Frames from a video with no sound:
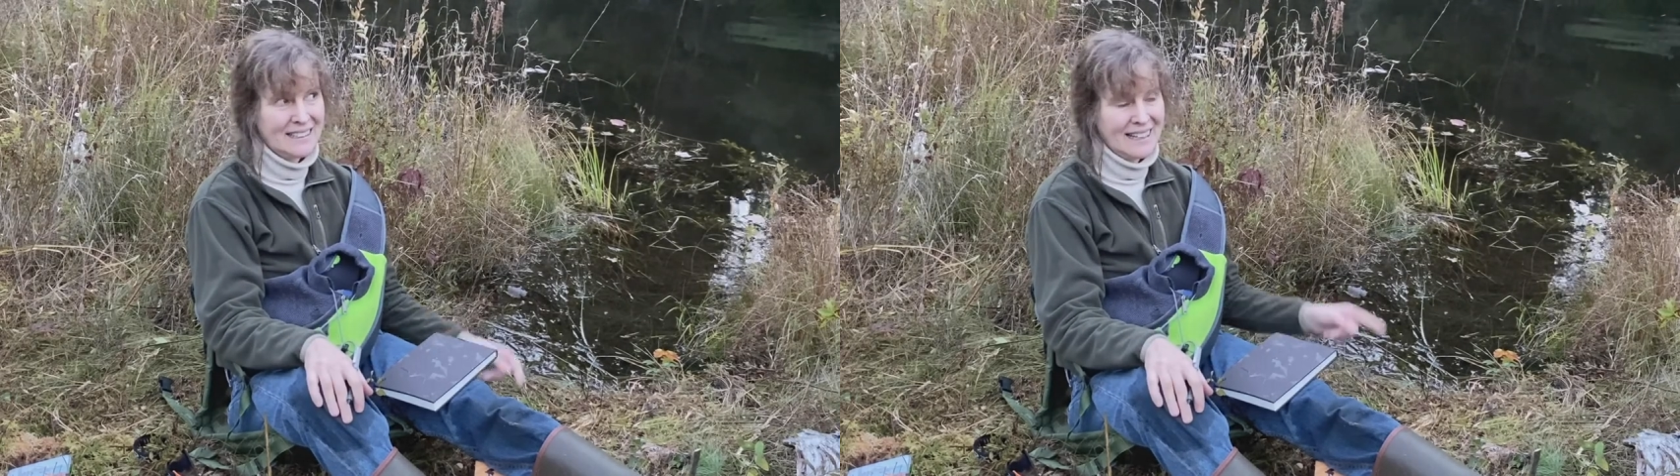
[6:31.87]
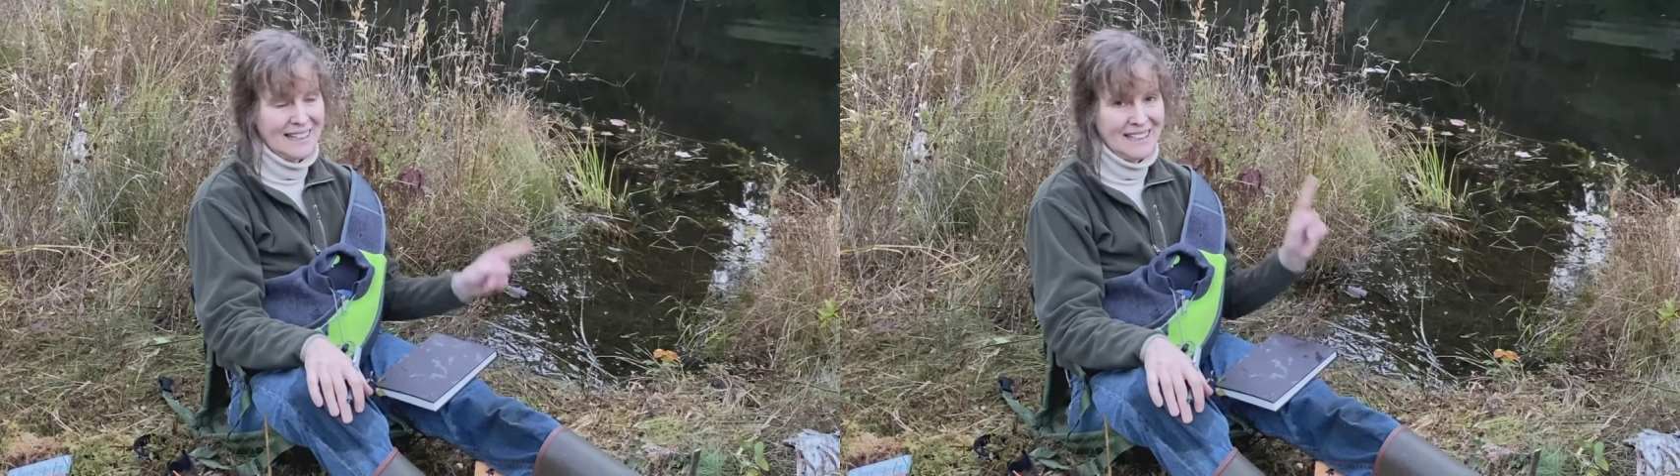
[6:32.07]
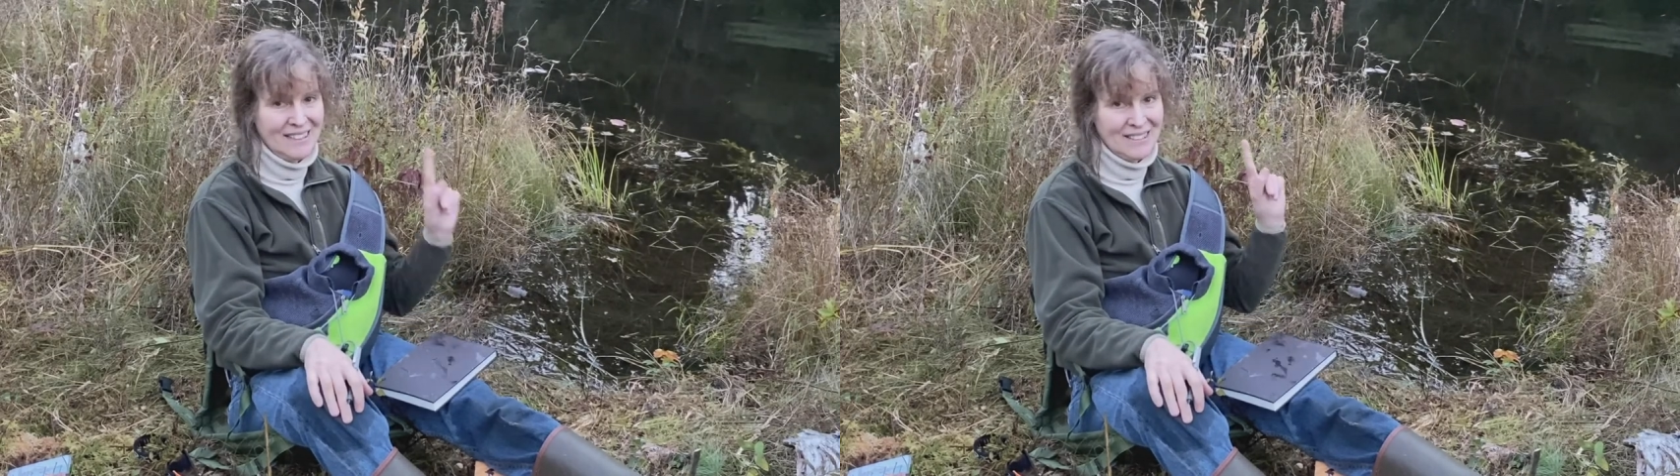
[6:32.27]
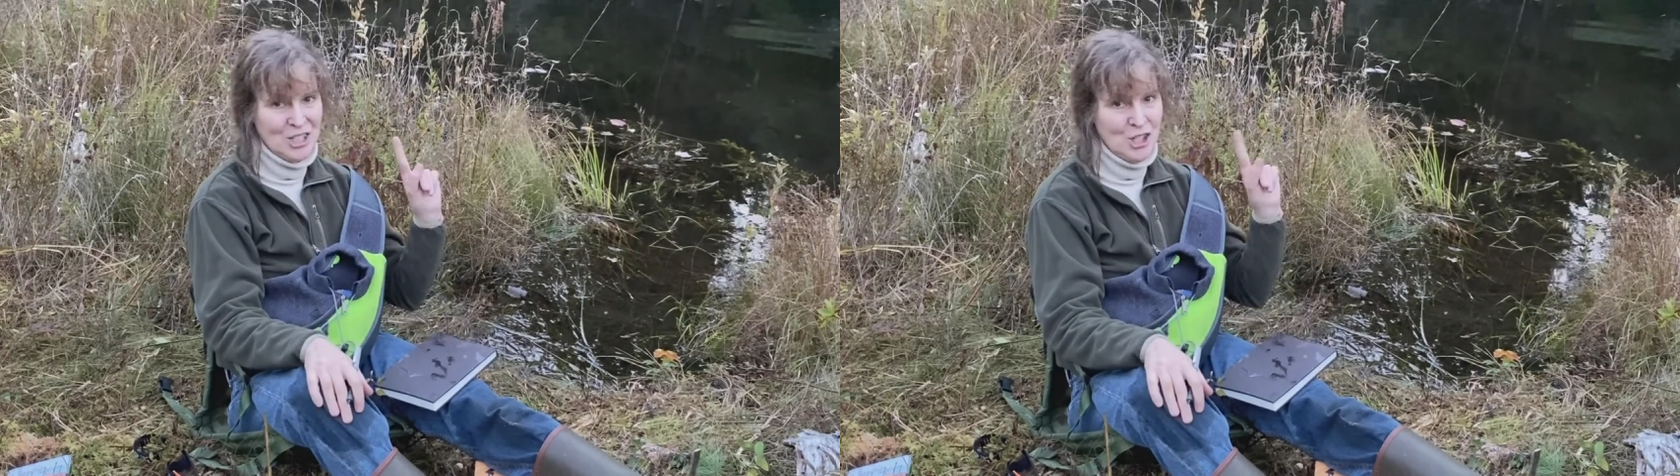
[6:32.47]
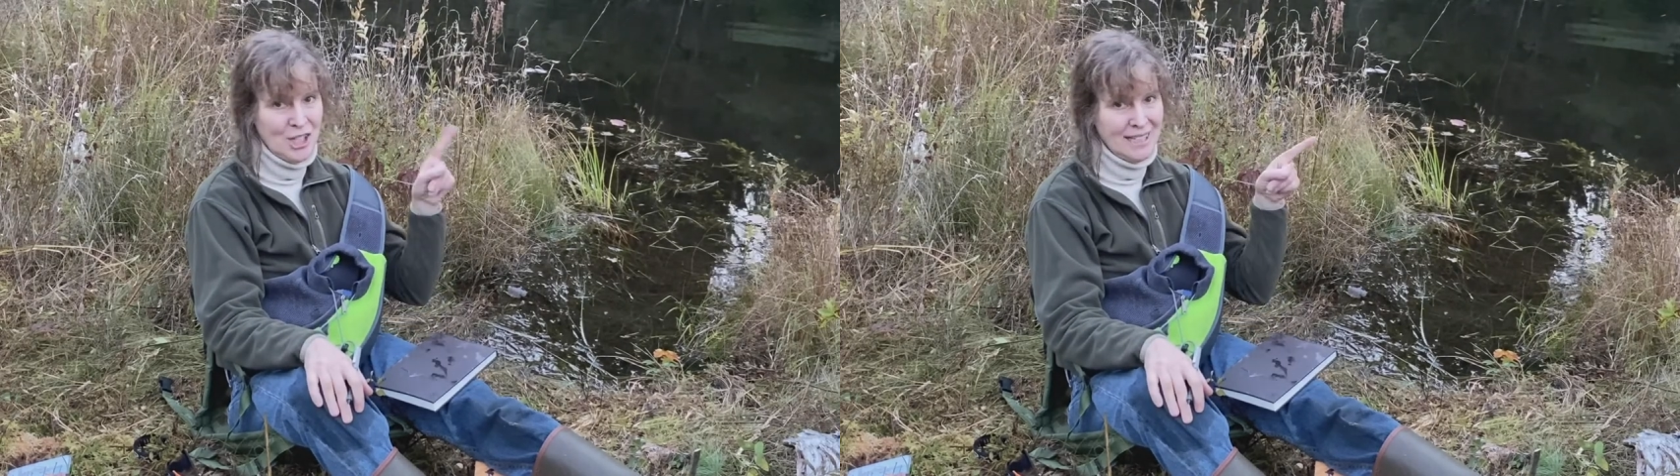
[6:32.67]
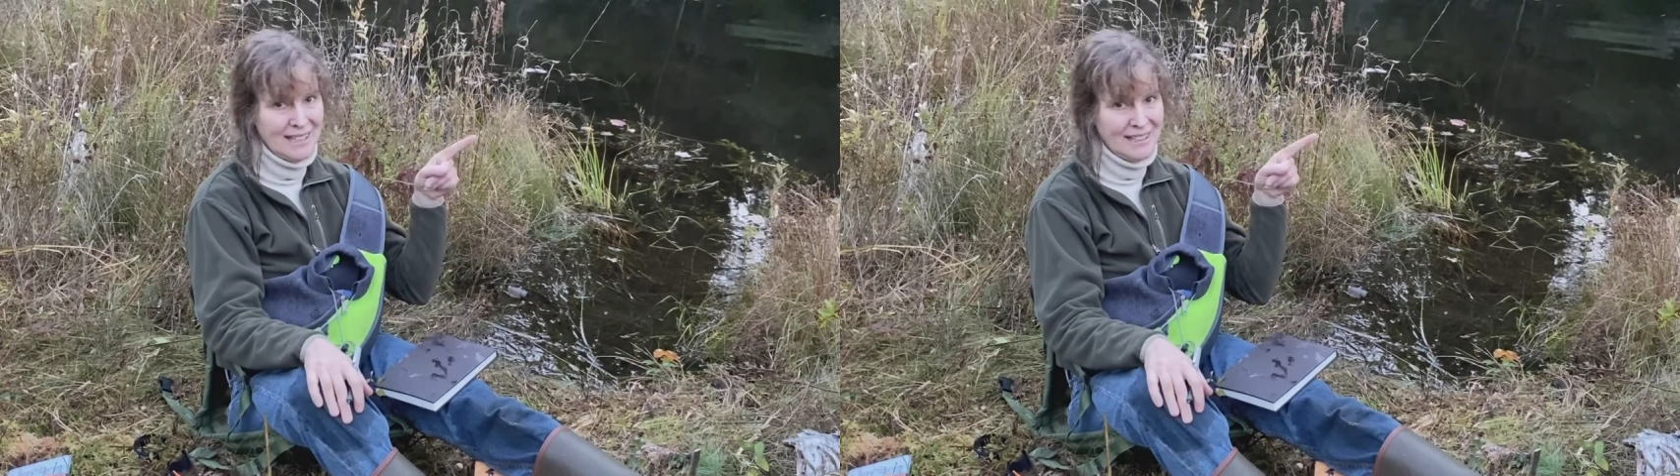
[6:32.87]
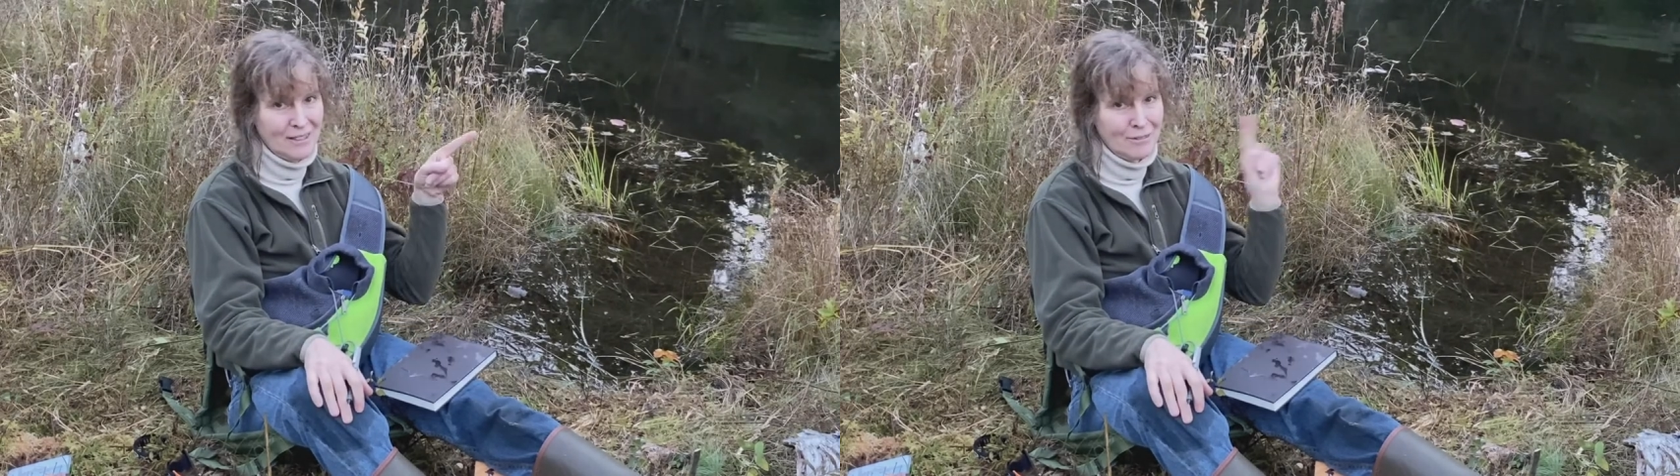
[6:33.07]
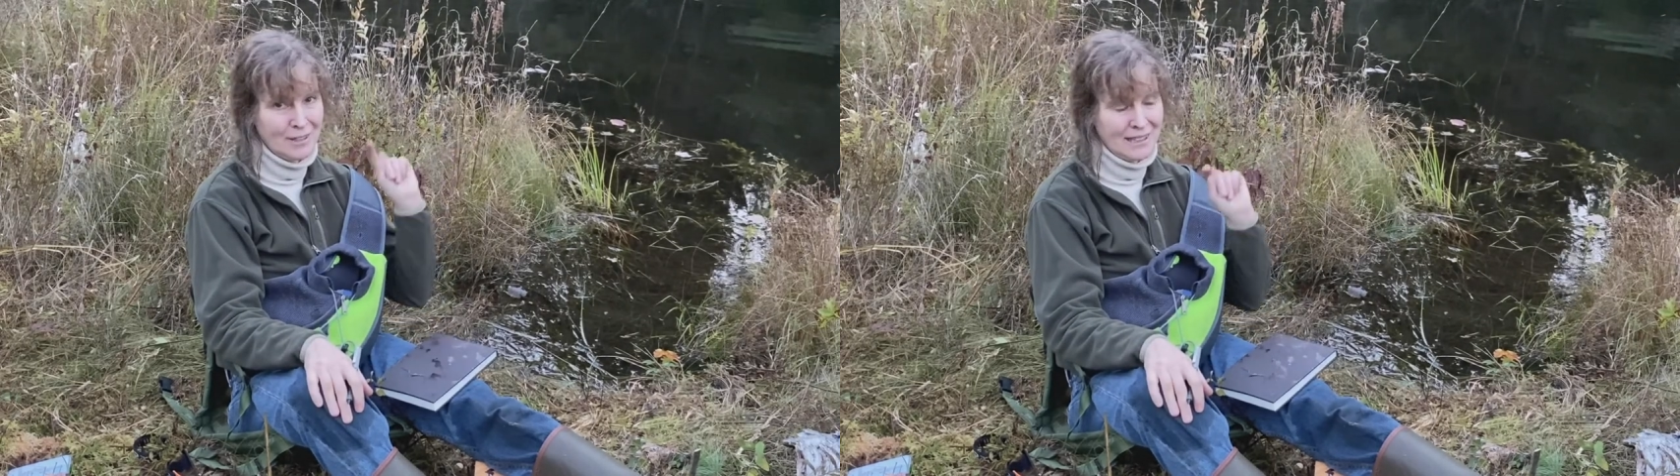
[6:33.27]
I hear a chickadee
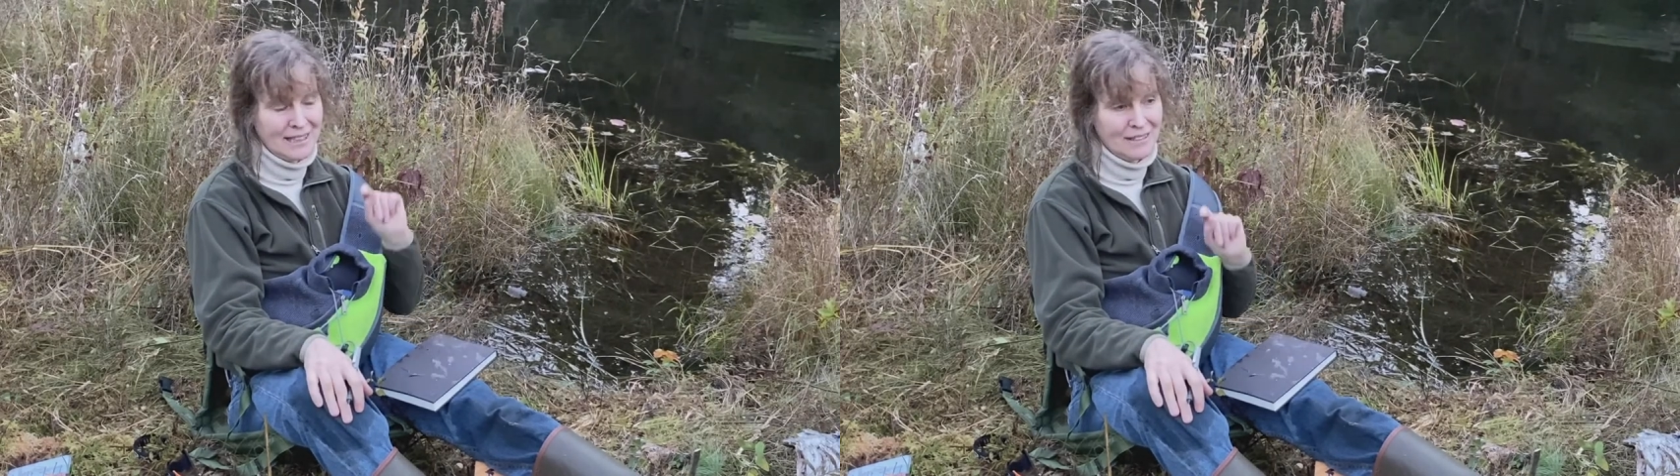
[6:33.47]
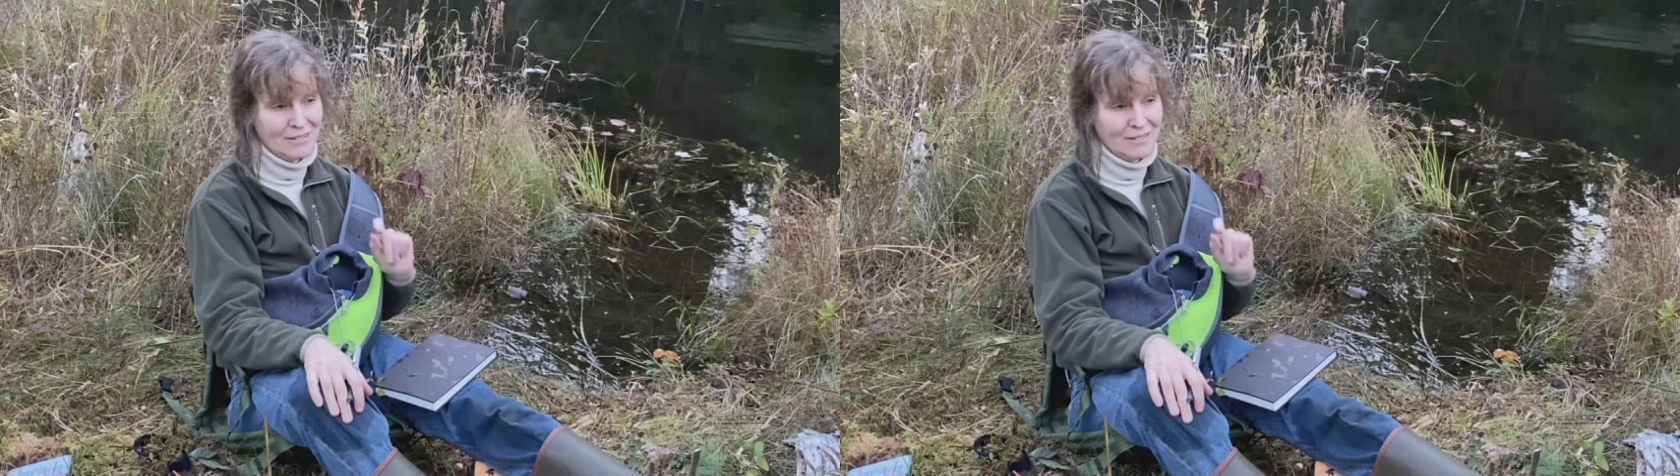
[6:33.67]
over there